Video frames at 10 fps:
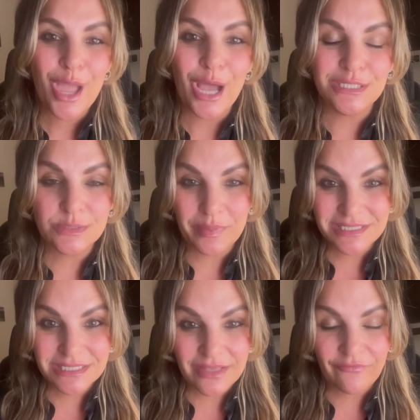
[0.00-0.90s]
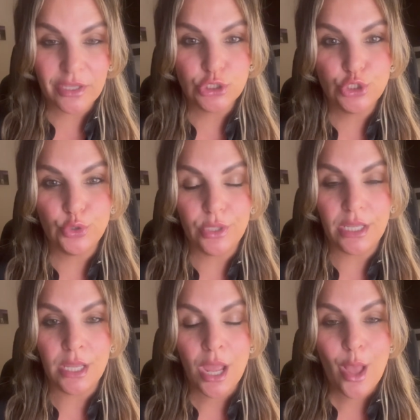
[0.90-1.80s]
specific
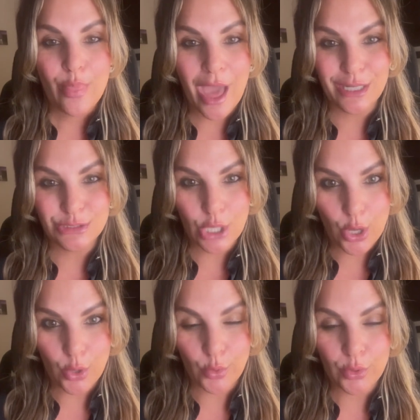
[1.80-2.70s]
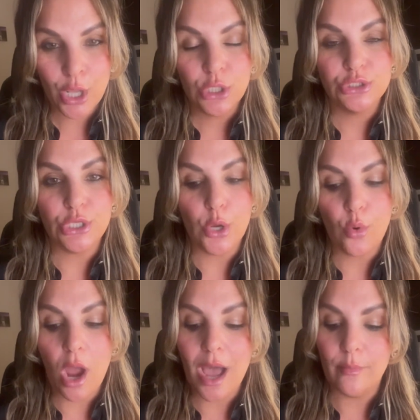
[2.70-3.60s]
duty that is owed. So
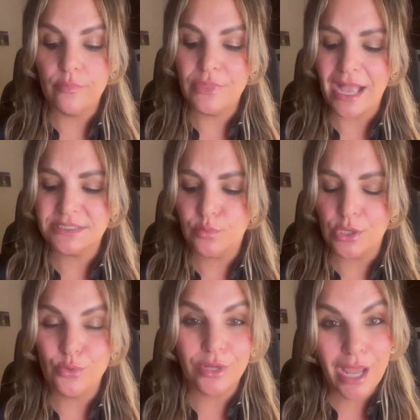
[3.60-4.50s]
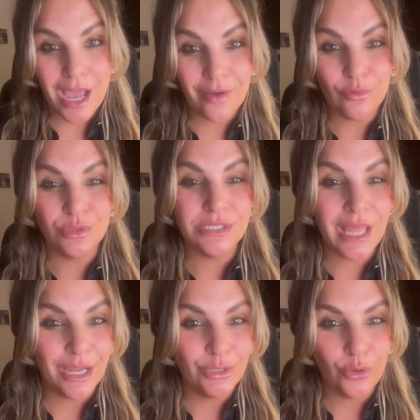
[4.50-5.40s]
that's where you could have those
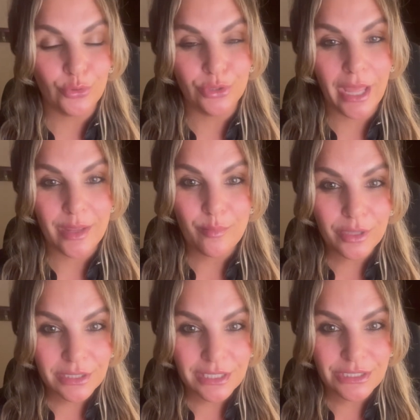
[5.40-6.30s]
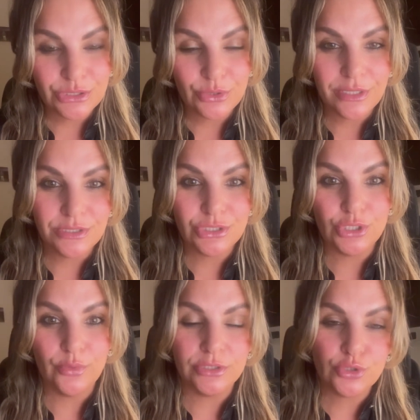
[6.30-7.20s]
landowner liability duties
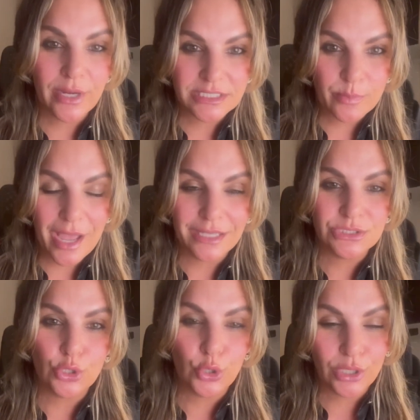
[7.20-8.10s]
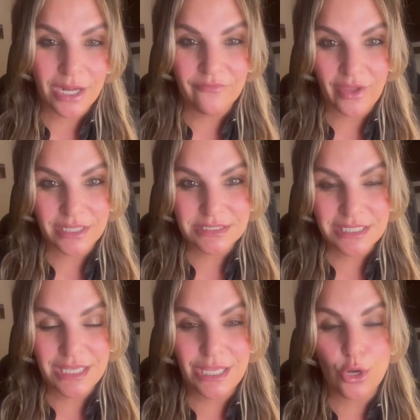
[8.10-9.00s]
to a trespasser, an
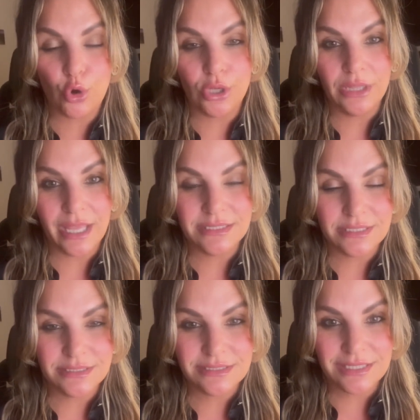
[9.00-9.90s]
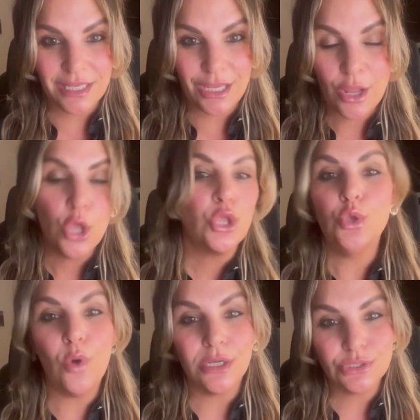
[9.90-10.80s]
invitee, or a licensee.
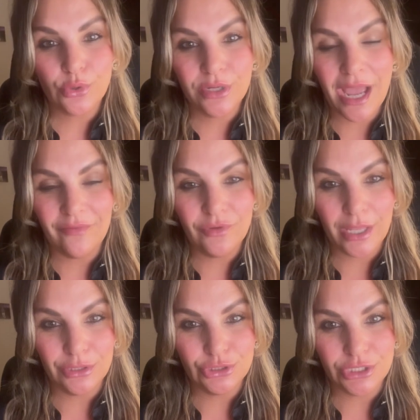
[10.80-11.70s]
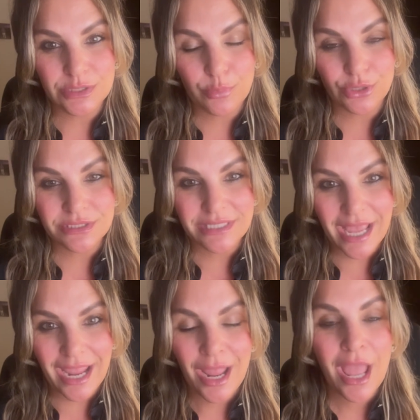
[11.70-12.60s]
You also could have negligence per se,